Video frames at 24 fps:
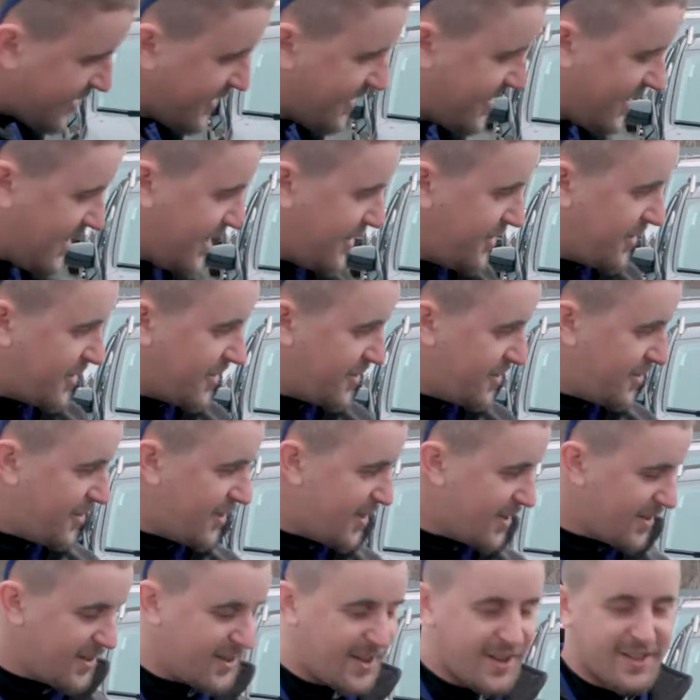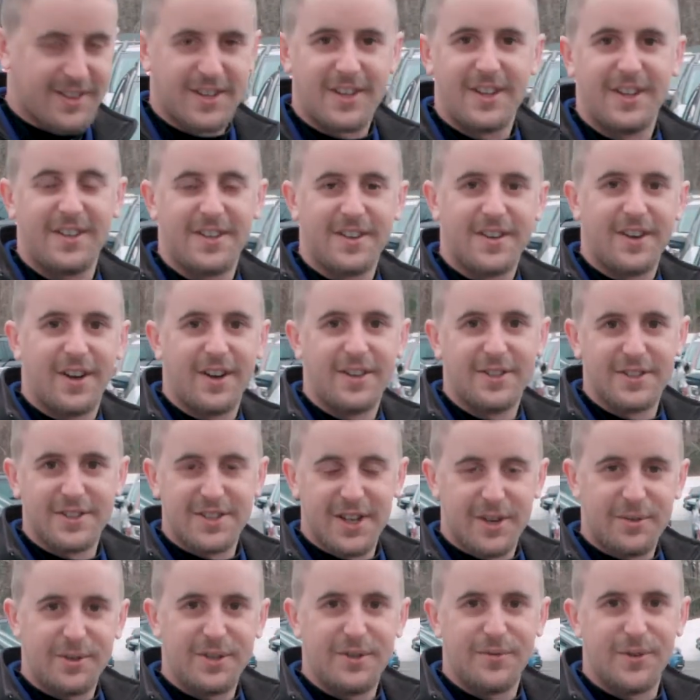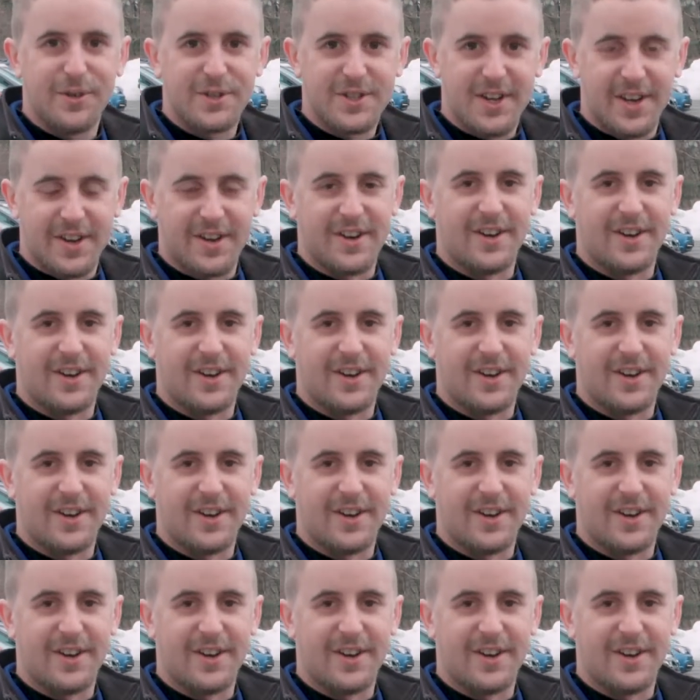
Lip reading: Now you can no longer lock the key in the car, just like when you first got your